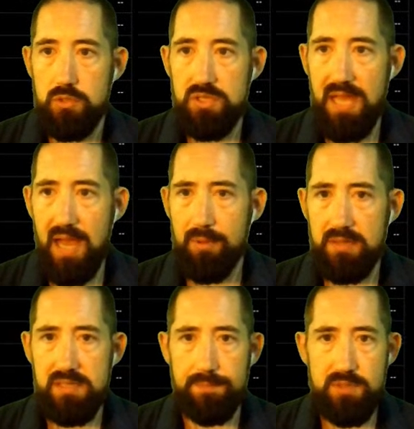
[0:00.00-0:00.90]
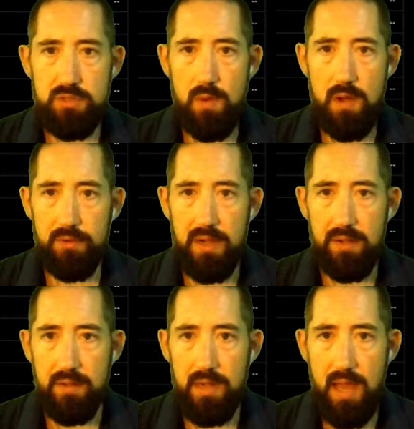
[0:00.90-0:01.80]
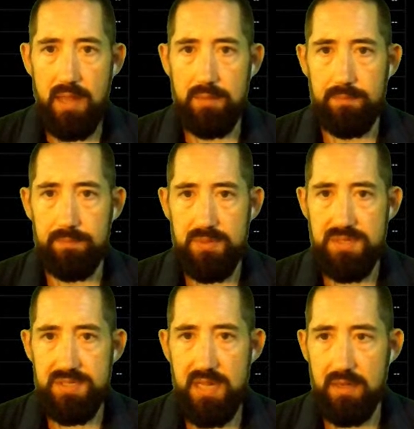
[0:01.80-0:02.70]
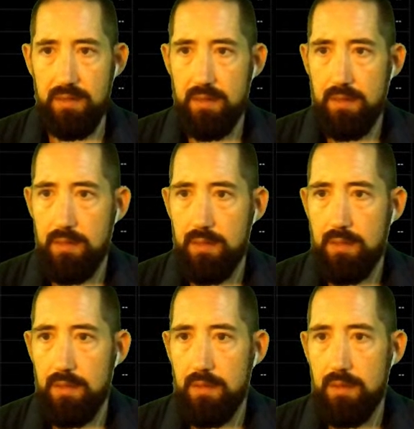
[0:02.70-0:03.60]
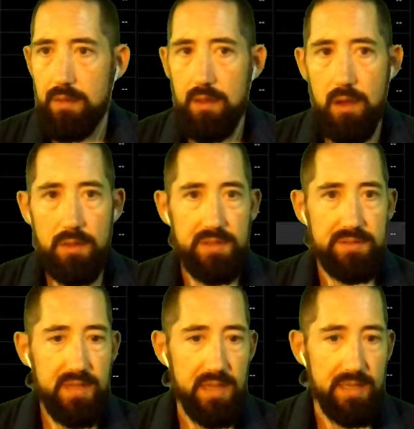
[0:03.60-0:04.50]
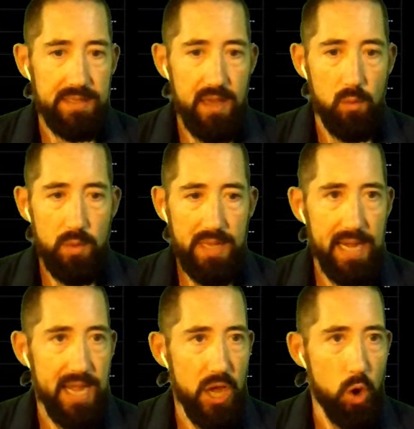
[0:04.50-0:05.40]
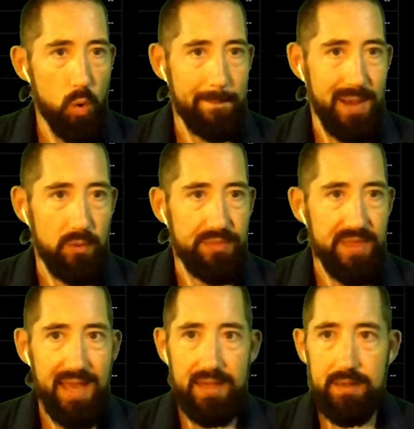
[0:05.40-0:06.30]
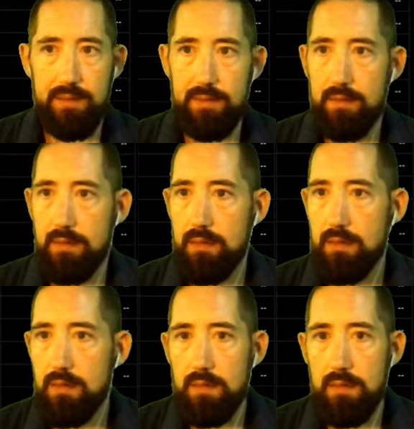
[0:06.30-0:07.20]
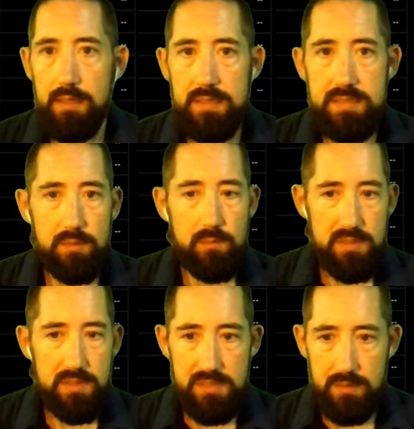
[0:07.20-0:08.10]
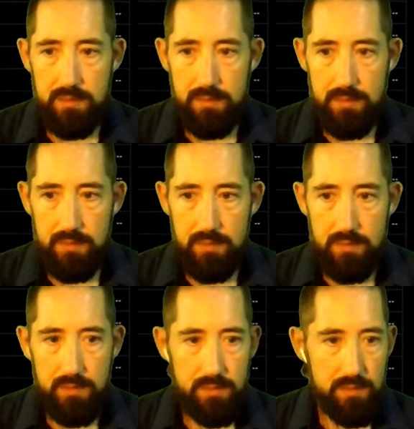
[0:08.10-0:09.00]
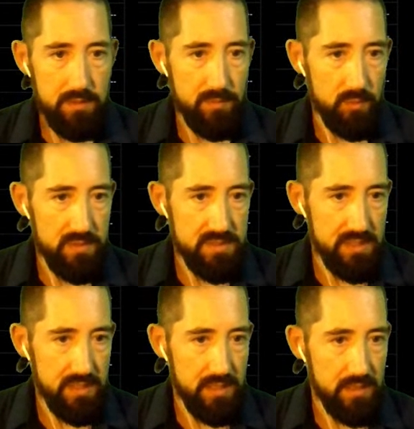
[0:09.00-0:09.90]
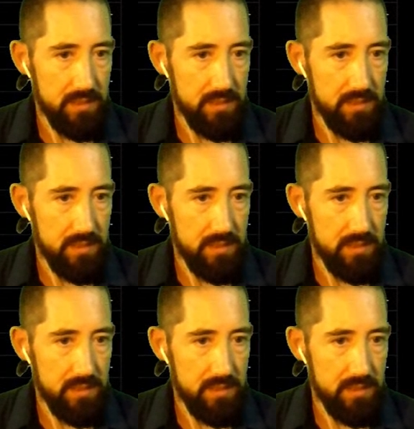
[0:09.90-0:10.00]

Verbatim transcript: Starbox up 209% on the day. Yeah, we gotta know about that. Is it, where's, come on, where's the,